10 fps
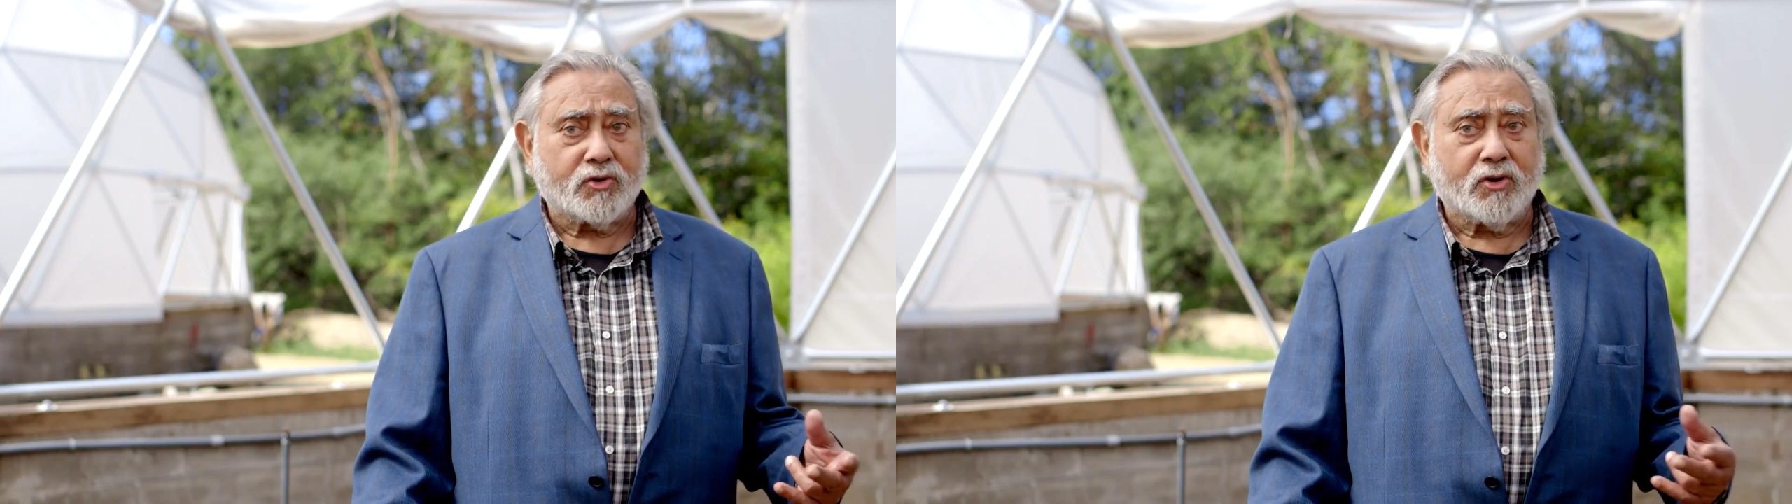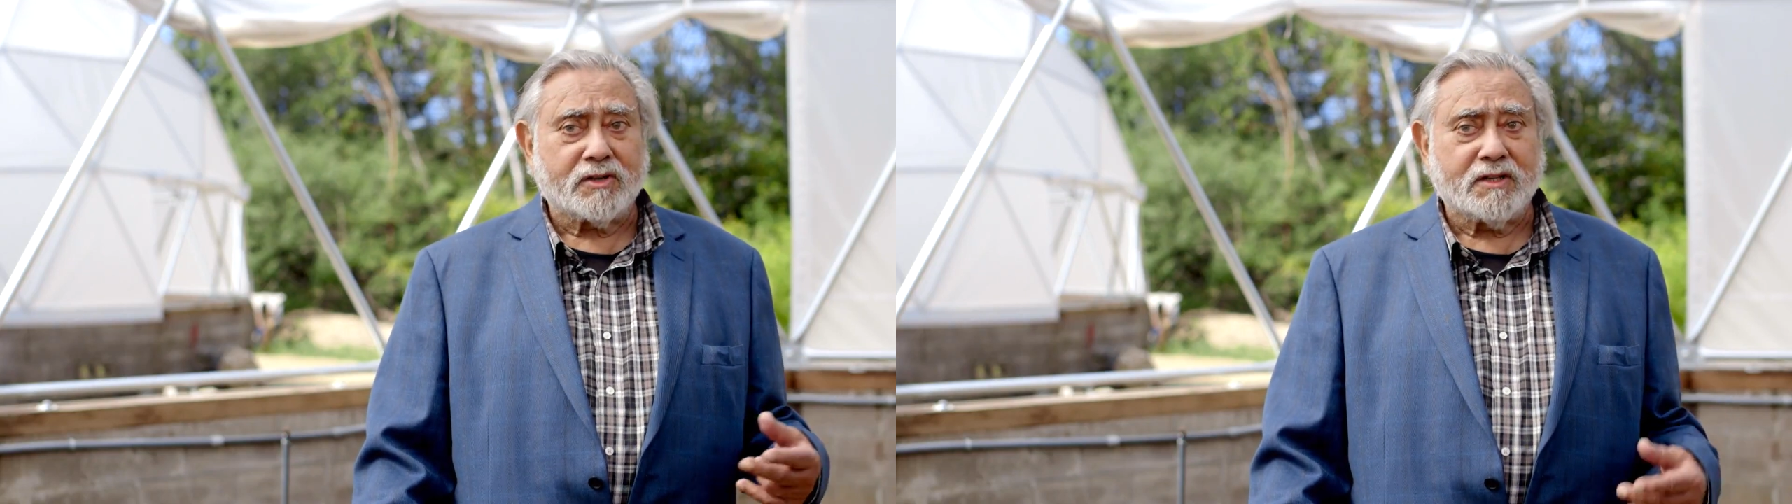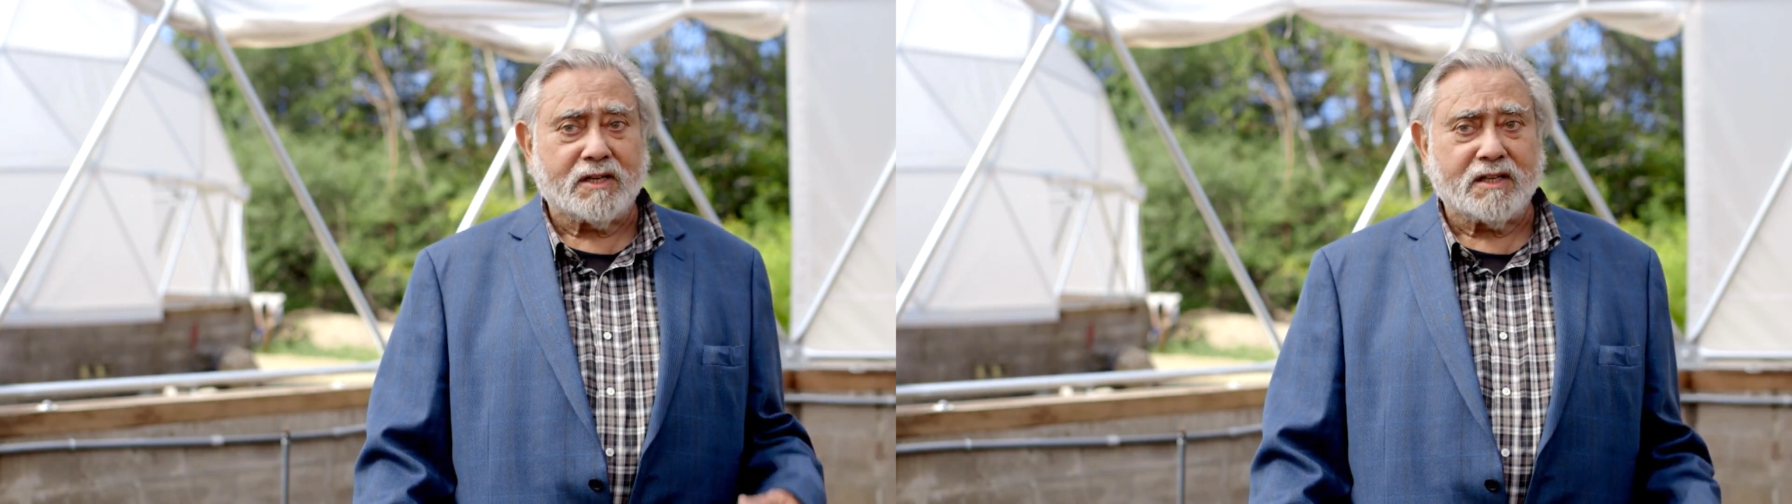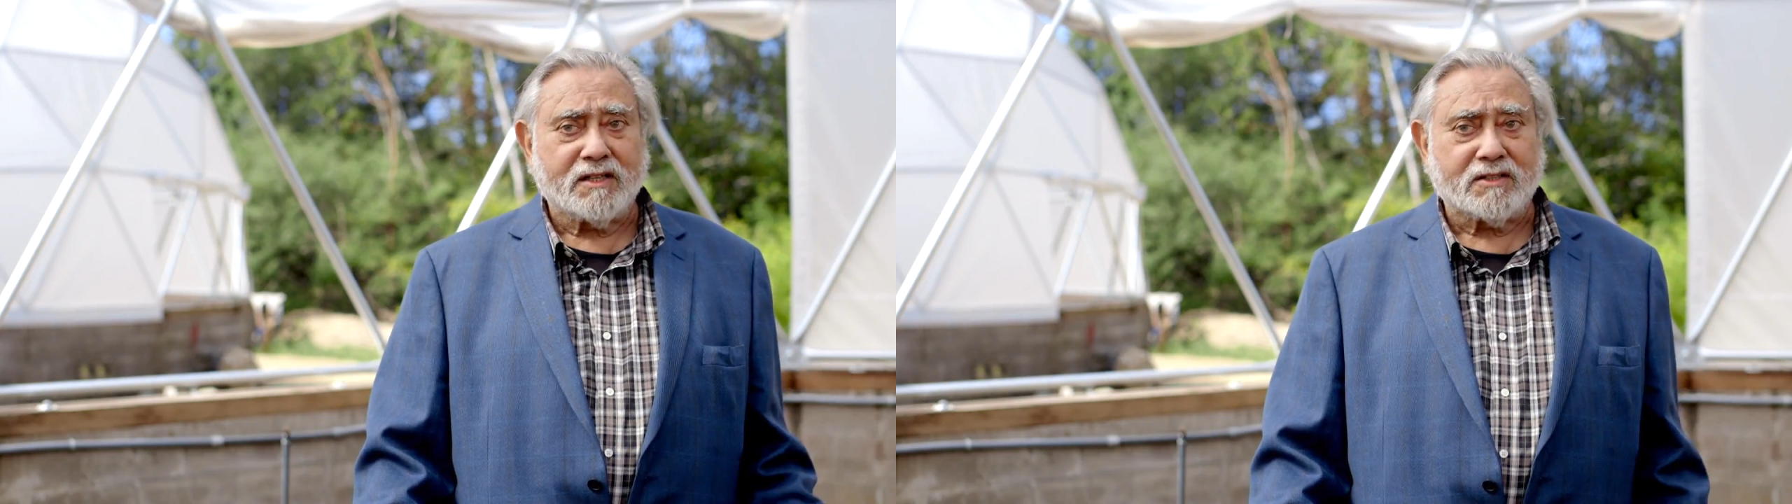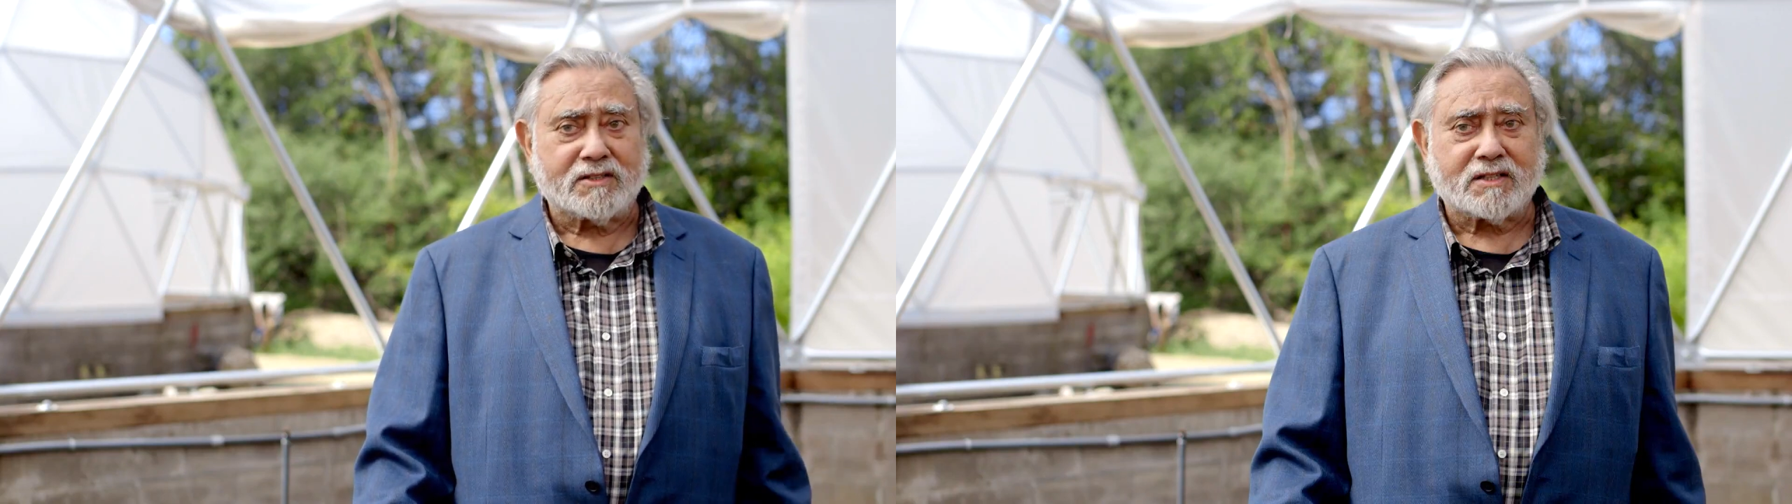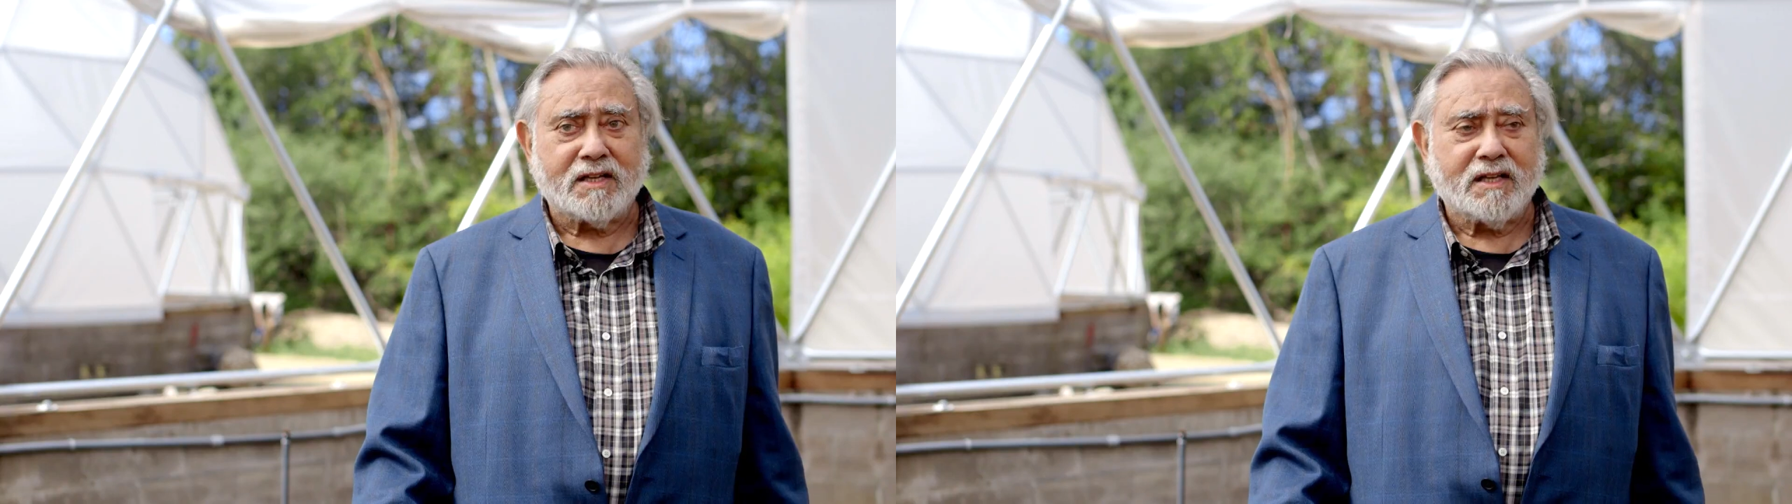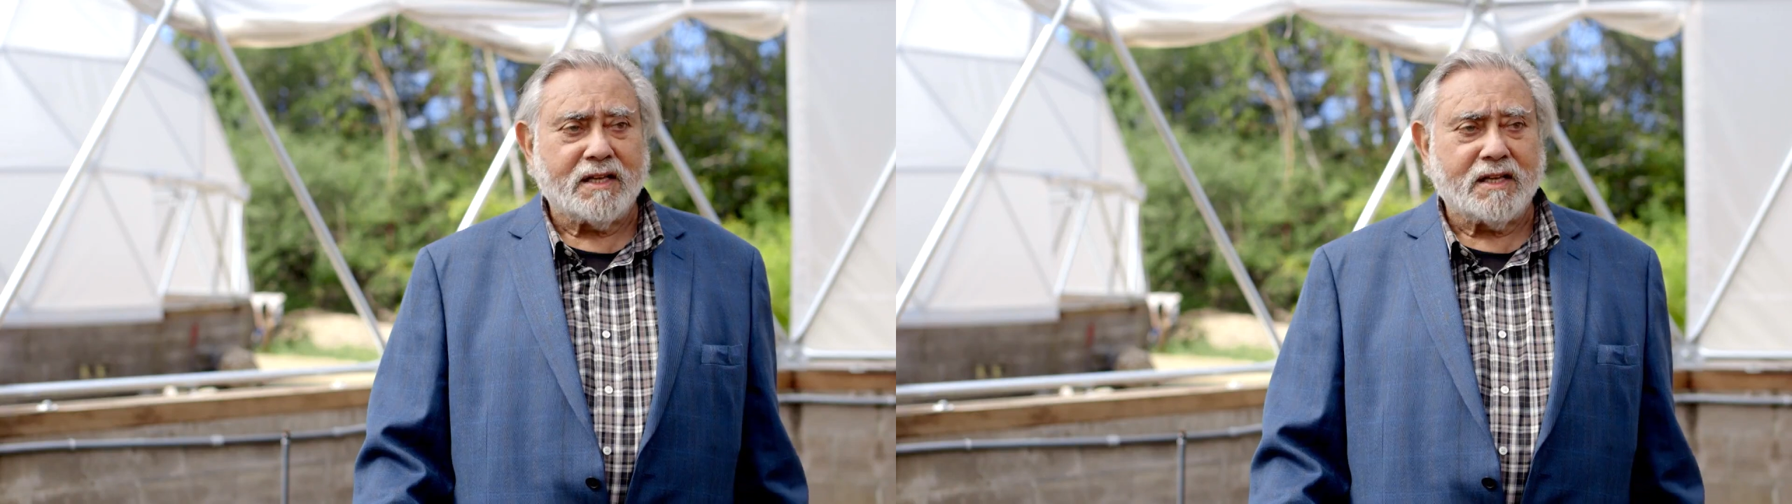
Garden is